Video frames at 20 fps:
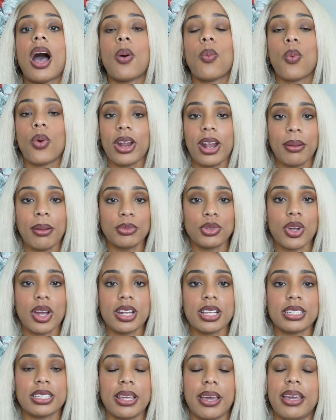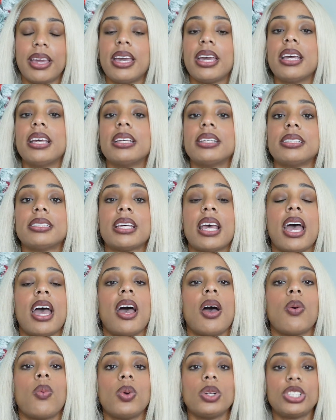what I'm trying to say is
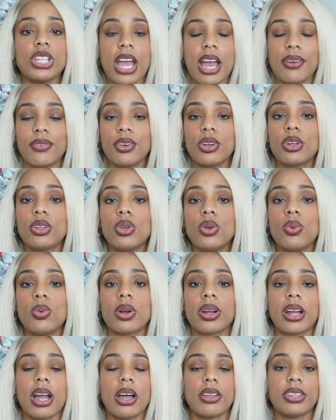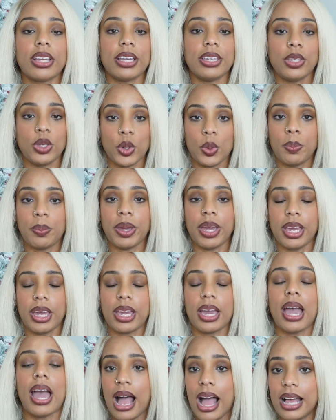whichever glute workout that you pick
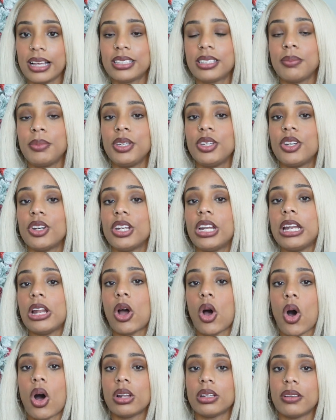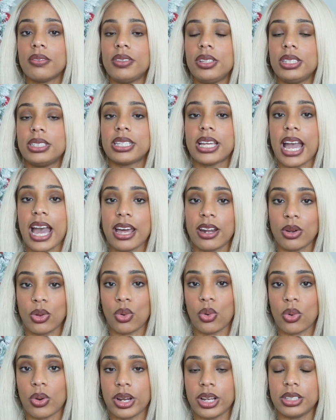has to be good in all of these
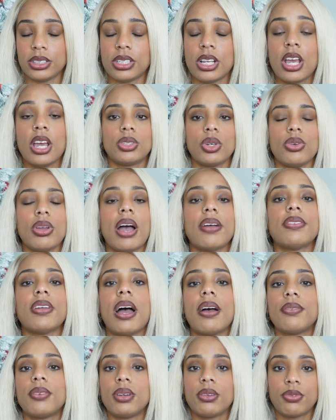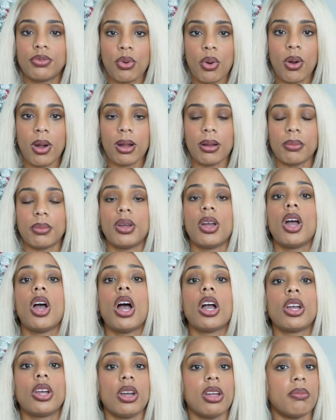categories. So you have to have good form,
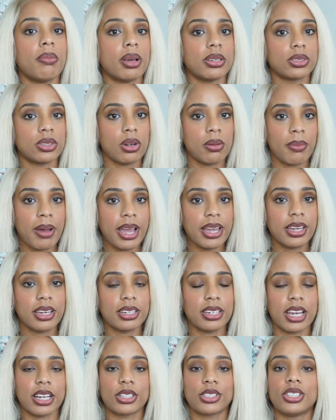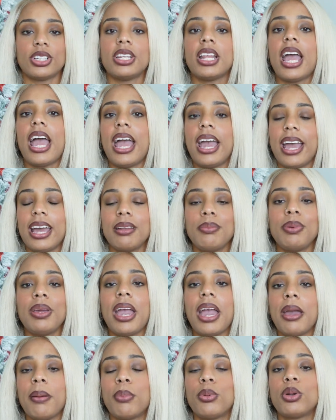good muscle to mind connection, and be
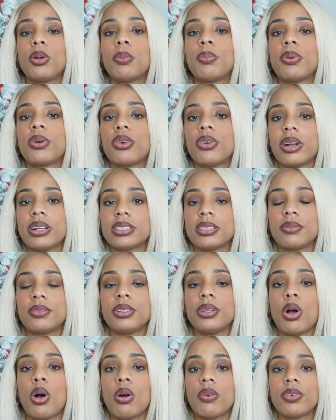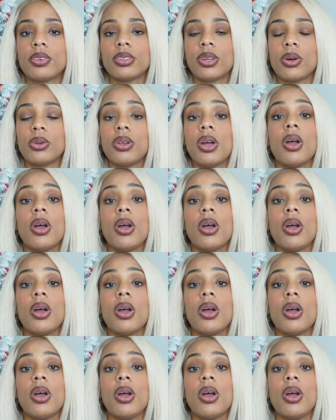able to progressively overload